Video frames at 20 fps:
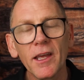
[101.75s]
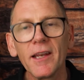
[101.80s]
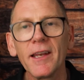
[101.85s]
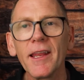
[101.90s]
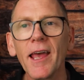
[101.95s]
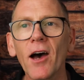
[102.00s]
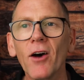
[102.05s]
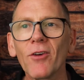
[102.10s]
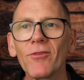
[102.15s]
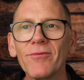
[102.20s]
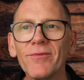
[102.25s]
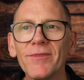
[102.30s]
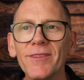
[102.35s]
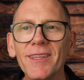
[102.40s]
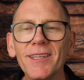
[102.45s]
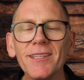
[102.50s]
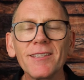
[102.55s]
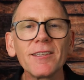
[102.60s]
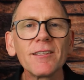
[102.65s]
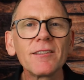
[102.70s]
Now,
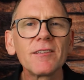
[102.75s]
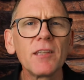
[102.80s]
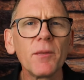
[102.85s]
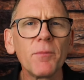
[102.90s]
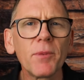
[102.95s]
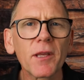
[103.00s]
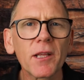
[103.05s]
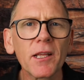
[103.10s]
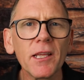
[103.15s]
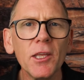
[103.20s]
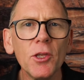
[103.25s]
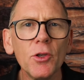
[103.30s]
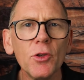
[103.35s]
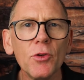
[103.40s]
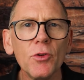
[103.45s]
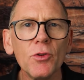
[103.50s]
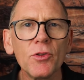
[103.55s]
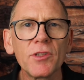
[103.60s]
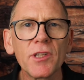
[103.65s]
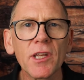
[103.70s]
this is typically
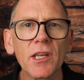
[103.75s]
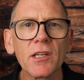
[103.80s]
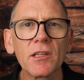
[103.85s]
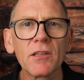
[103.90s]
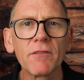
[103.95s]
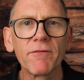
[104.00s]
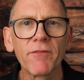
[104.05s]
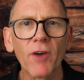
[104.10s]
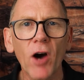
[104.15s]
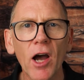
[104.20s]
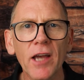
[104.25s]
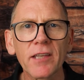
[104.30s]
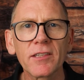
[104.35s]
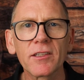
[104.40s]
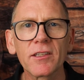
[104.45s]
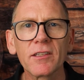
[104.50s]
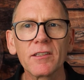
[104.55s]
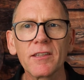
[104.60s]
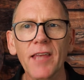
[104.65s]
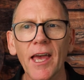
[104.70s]
used in
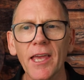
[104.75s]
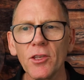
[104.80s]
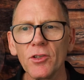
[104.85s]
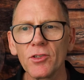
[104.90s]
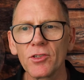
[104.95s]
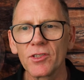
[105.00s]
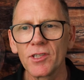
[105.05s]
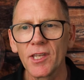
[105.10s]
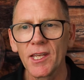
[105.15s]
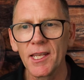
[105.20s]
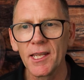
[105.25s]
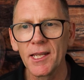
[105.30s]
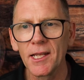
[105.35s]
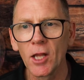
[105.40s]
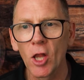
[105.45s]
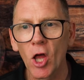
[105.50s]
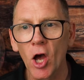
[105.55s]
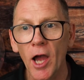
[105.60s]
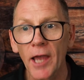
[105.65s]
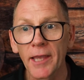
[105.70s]
devices that you see
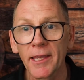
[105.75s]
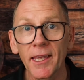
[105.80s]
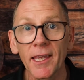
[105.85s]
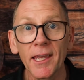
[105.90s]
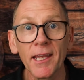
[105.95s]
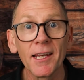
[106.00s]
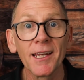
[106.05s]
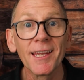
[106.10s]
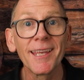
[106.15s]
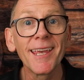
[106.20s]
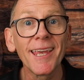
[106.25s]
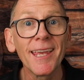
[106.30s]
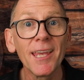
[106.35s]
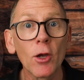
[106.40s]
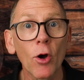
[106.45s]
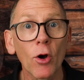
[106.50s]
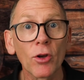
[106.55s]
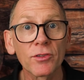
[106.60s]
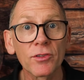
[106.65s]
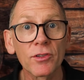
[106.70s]
like in
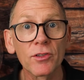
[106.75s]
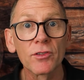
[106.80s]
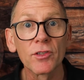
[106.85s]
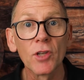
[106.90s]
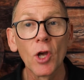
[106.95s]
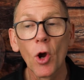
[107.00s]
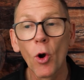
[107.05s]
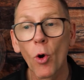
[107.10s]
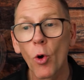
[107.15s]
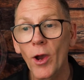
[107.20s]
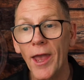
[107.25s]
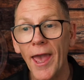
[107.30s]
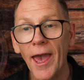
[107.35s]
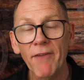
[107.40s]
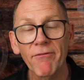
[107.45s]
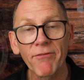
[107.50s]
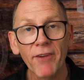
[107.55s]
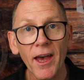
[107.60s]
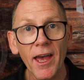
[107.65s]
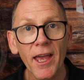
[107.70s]
kiosks or
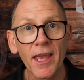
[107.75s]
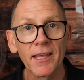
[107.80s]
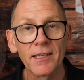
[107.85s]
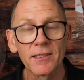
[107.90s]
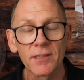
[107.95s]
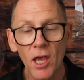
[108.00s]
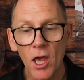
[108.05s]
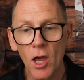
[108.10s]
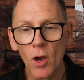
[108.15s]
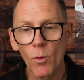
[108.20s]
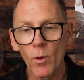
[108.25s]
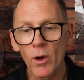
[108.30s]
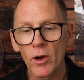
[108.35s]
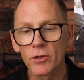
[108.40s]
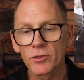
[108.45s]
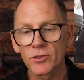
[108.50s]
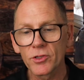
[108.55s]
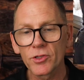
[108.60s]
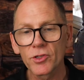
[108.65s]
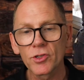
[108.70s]
cafes where
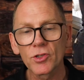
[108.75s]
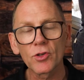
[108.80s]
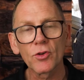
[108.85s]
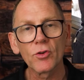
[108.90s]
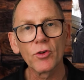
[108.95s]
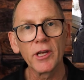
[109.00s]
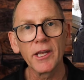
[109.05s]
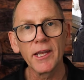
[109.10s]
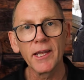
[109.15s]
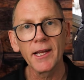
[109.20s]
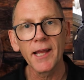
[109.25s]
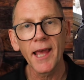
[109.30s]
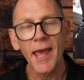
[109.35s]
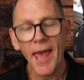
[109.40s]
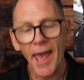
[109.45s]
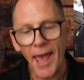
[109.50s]
it's a screen